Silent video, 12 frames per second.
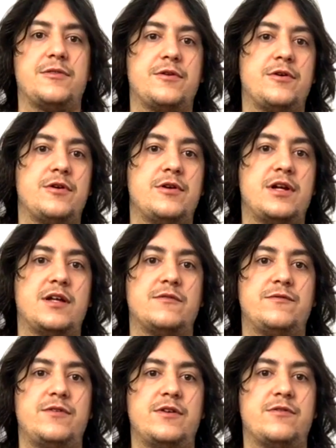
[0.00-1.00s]
third and
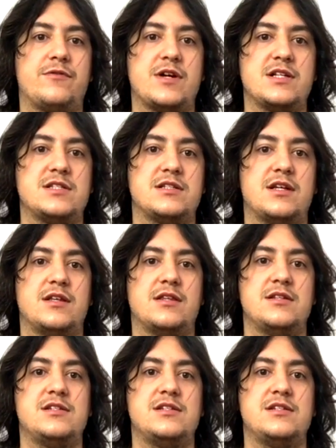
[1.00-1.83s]
fifth frets of the